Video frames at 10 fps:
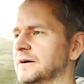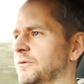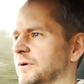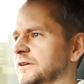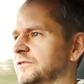
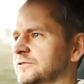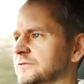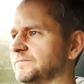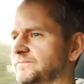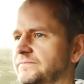what is
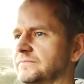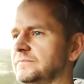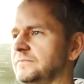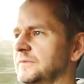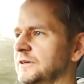
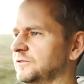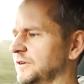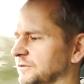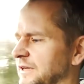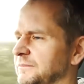
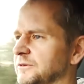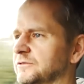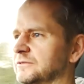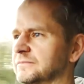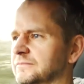still deemed
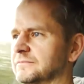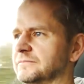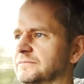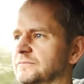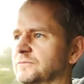as
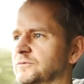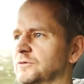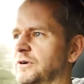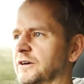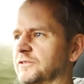
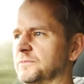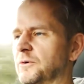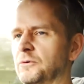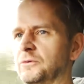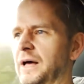quite a
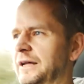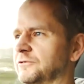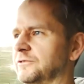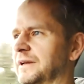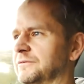small
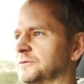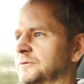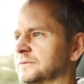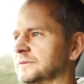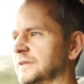entry-level
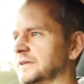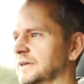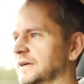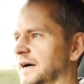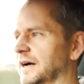
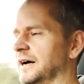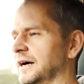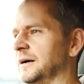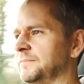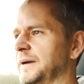
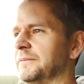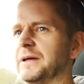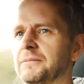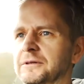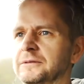
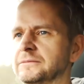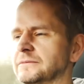BMW.